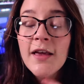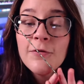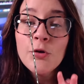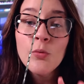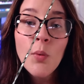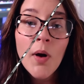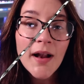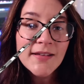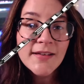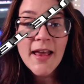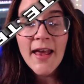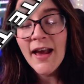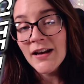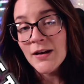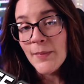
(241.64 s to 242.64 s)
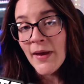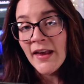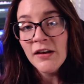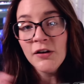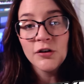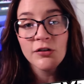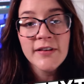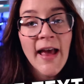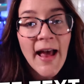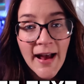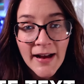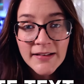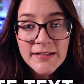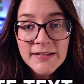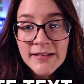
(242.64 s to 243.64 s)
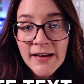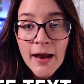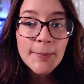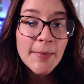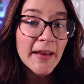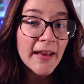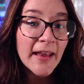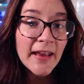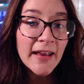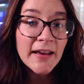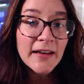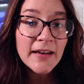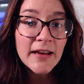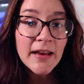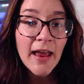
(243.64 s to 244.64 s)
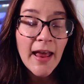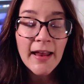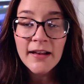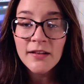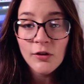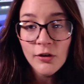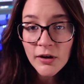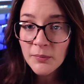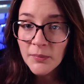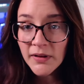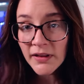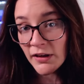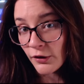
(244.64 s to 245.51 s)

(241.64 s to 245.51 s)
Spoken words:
If you want to animate your text coming in and looking really